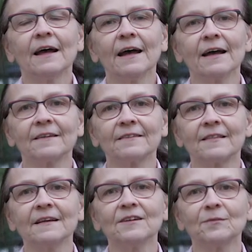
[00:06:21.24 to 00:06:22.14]
As
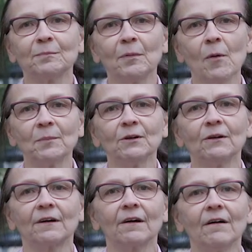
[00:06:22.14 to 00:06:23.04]
this
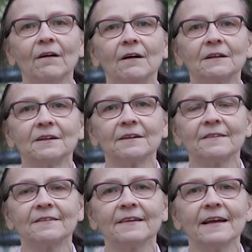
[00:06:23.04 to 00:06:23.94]
popular art
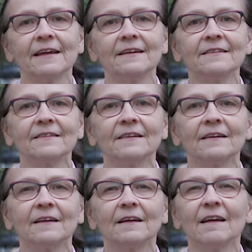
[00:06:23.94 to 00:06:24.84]
says,
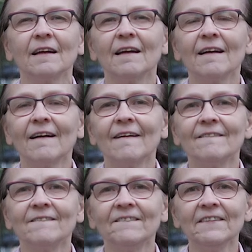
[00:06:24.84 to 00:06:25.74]

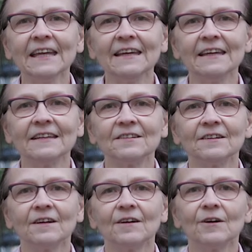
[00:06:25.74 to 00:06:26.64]
feet,
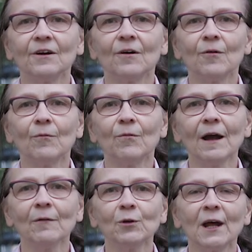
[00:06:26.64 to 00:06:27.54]

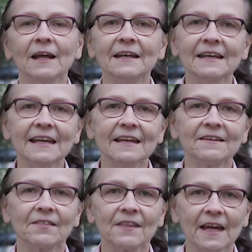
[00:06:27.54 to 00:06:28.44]
why would I need
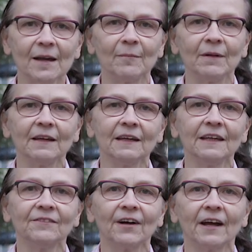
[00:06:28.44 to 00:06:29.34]
them
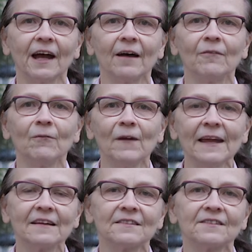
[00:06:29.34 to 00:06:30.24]
if I have
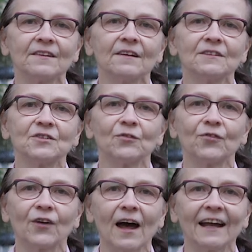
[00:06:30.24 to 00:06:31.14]
wings to
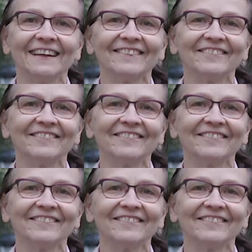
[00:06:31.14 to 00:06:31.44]
fly?